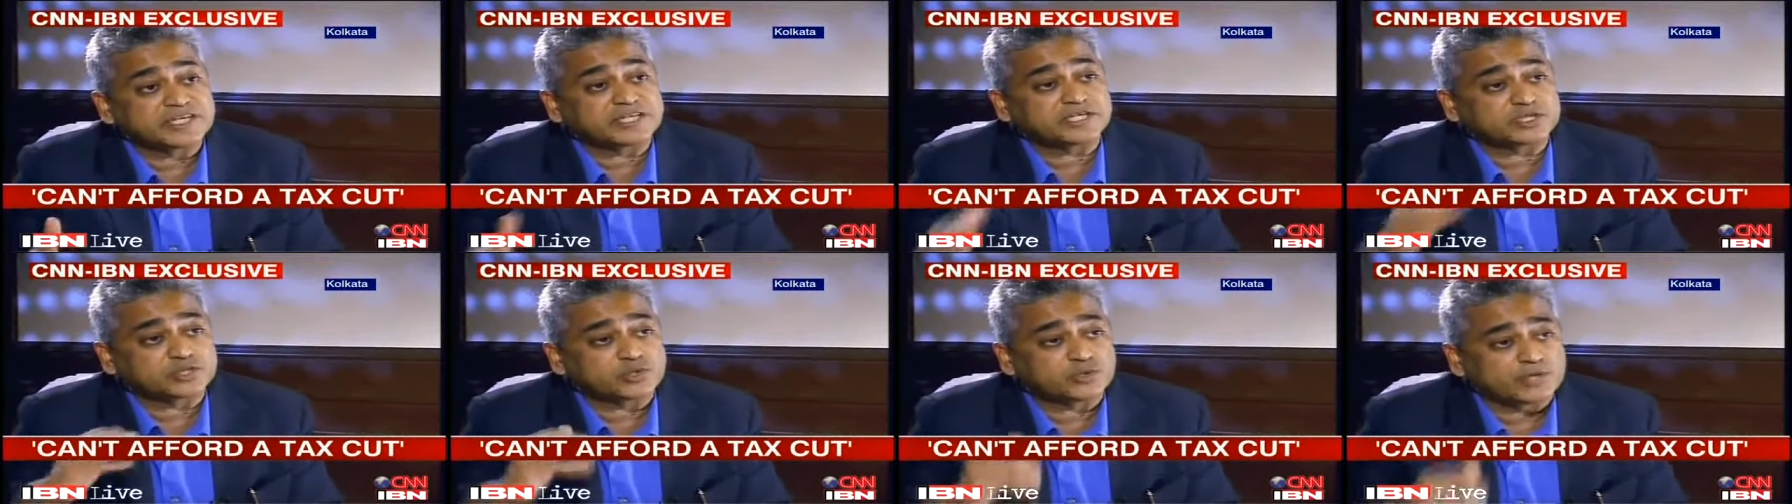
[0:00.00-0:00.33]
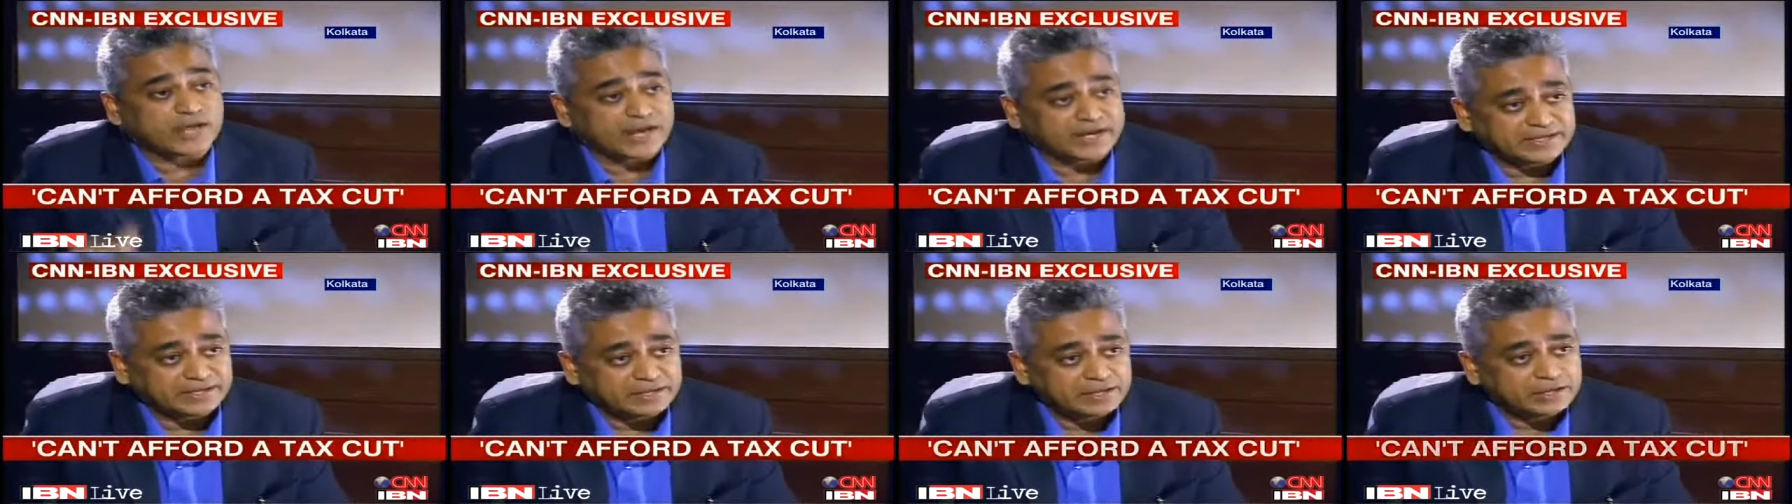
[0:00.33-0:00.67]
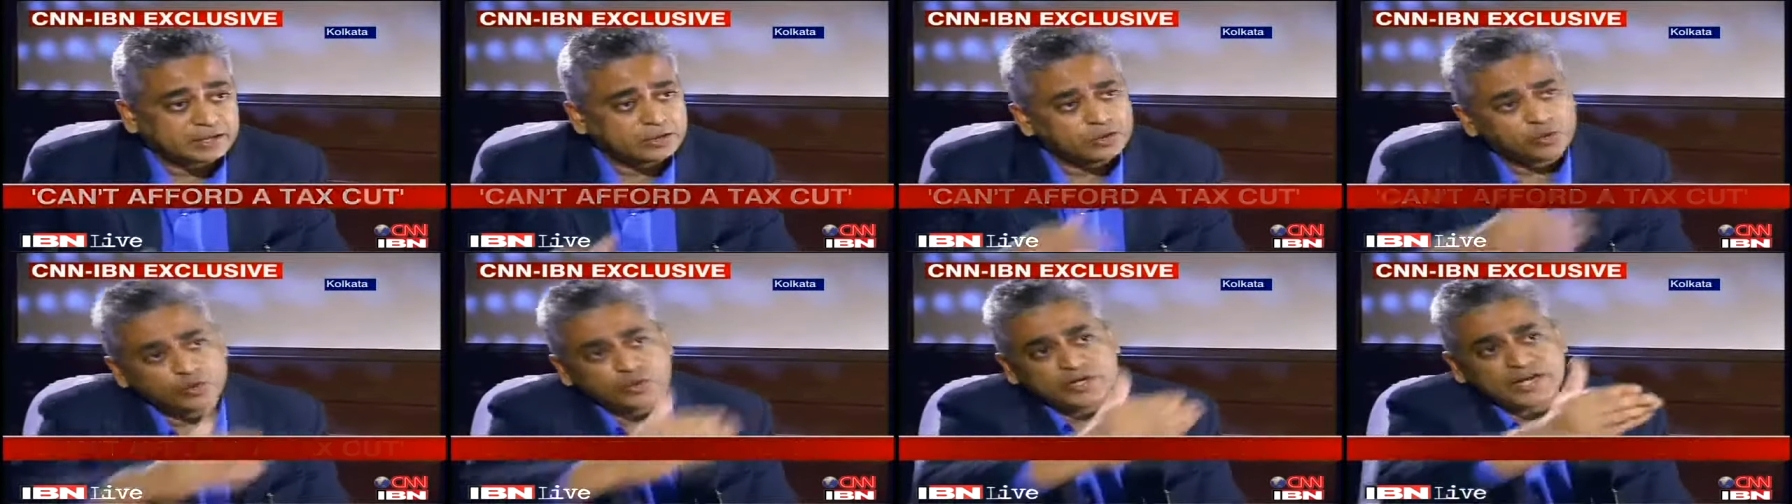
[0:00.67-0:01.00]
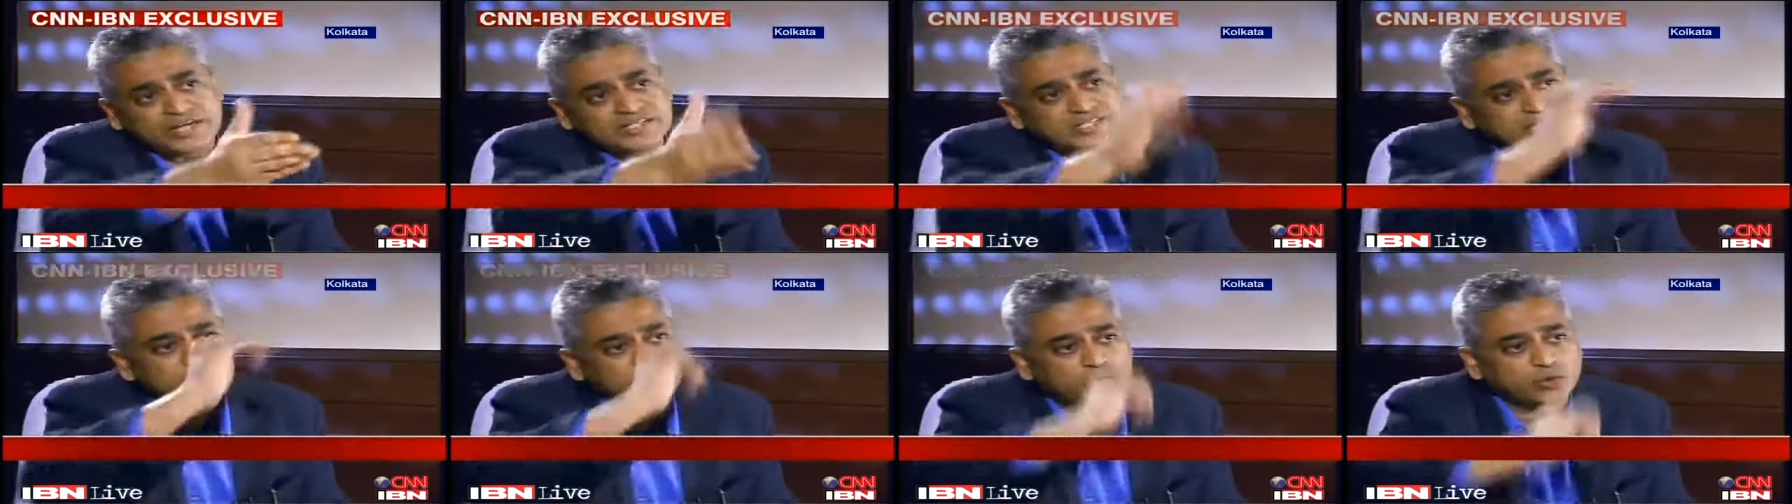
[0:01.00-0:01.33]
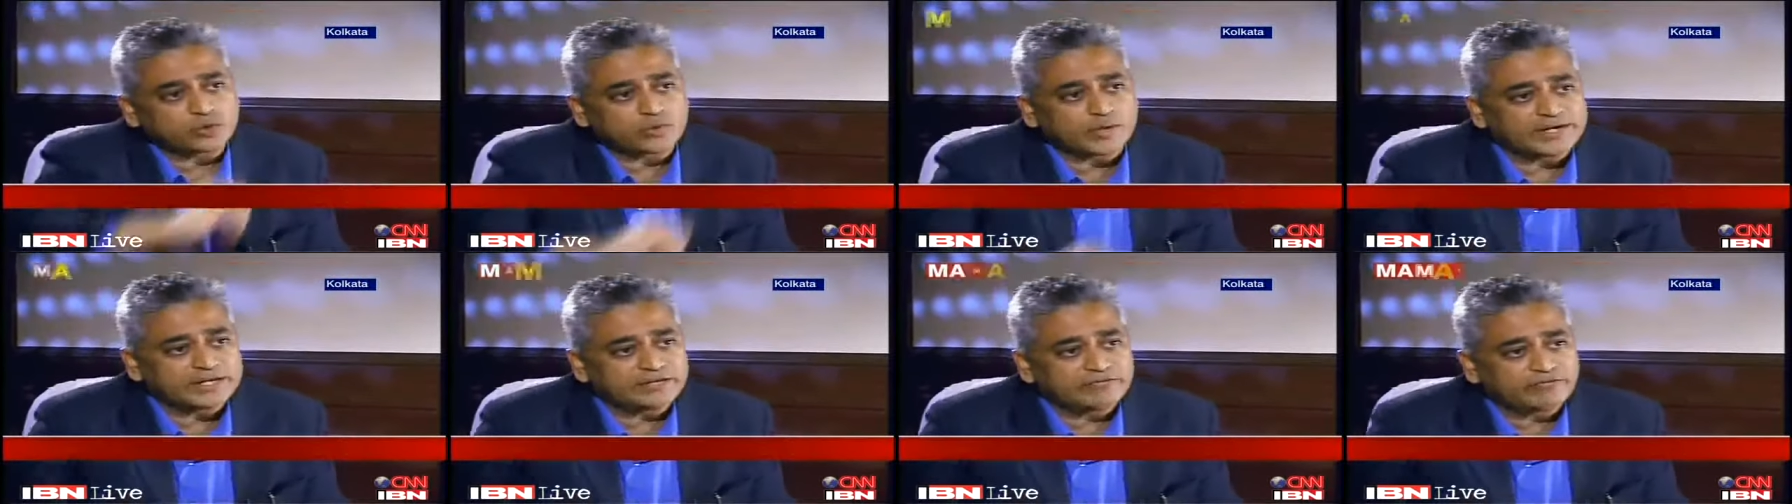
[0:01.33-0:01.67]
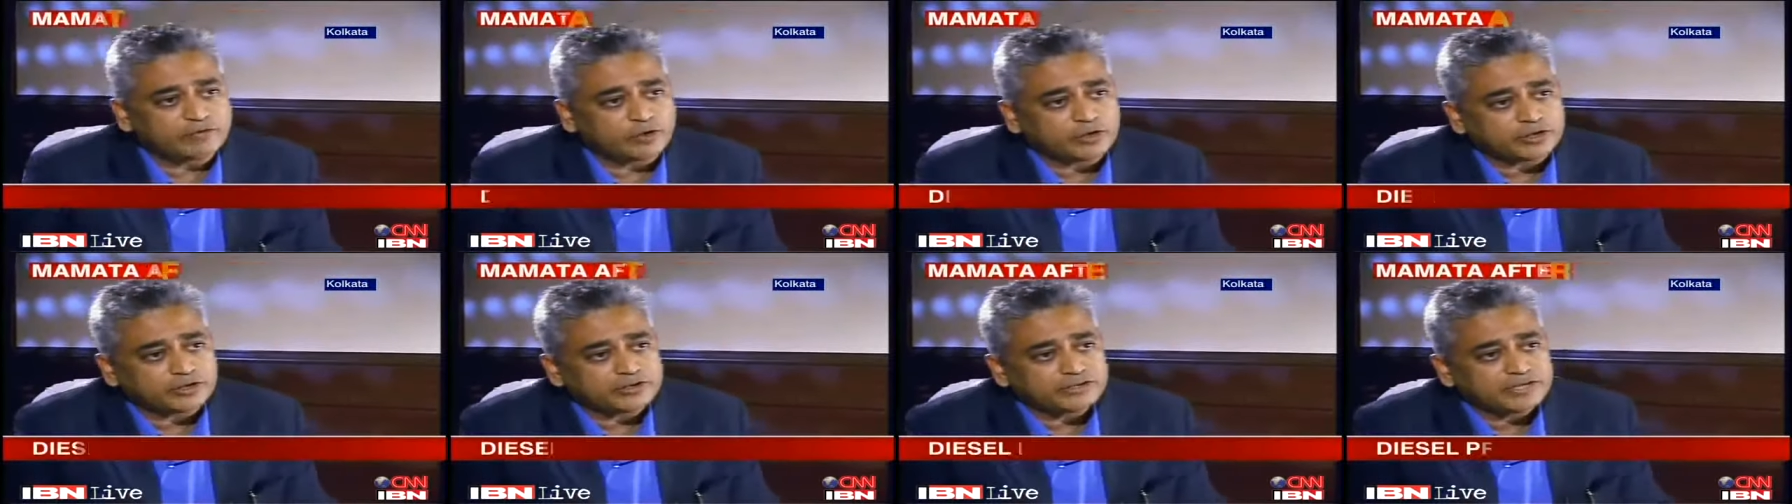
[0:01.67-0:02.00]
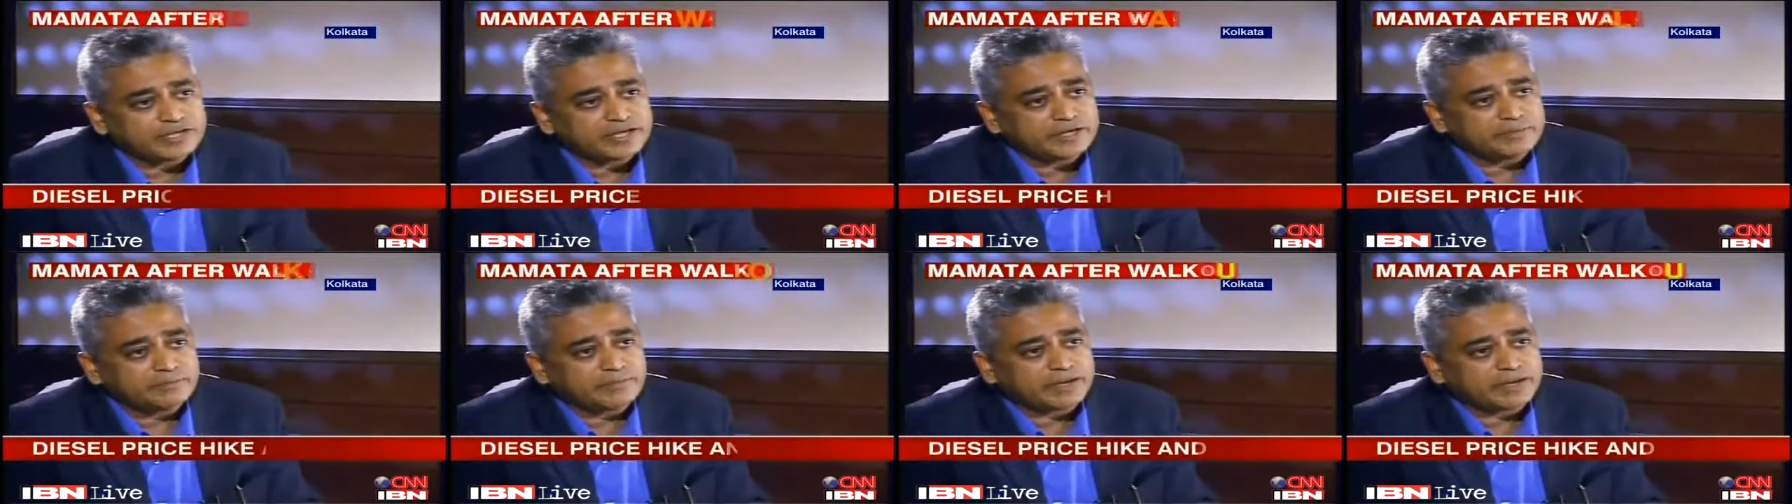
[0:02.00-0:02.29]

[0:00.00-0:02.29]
to 9? You raise it to 24 in Bengal?